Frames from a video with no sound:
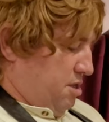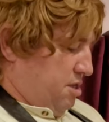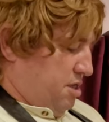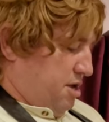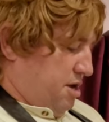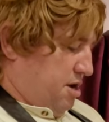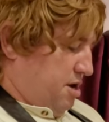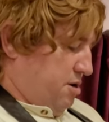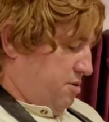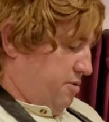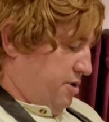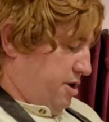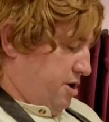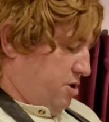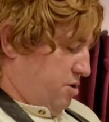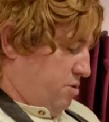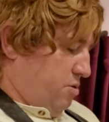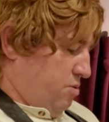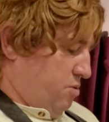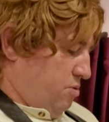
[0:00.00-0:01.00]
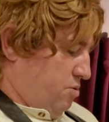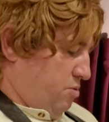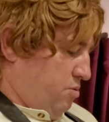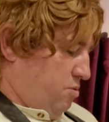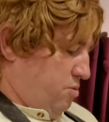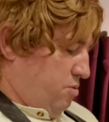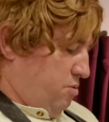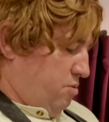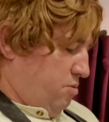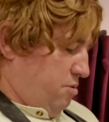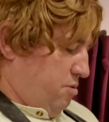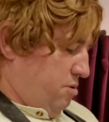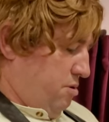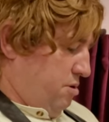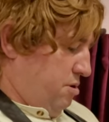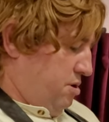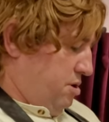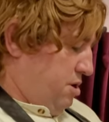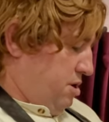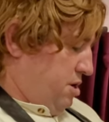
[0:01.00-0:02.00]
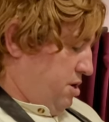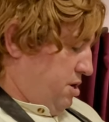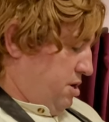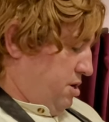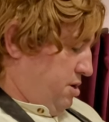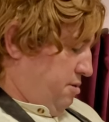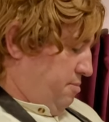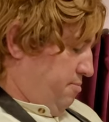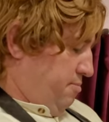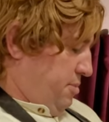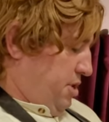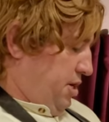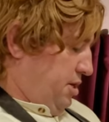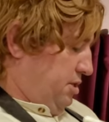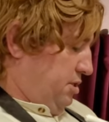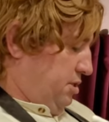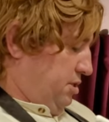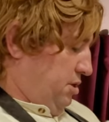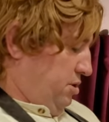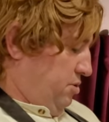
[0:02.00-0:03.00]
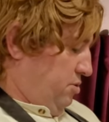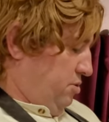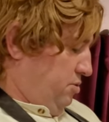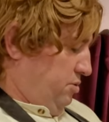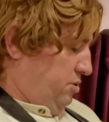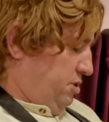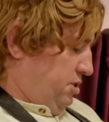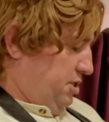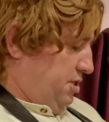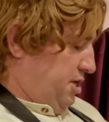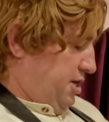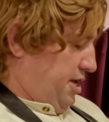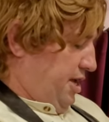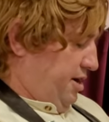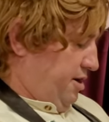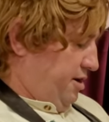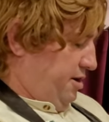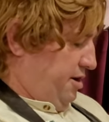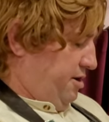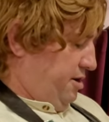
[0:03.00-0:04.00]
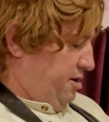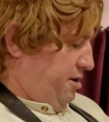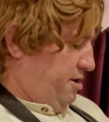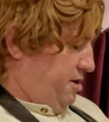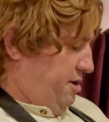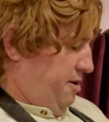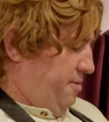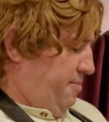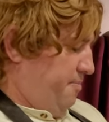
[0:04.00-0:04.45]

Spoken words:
There we go. Mix those together.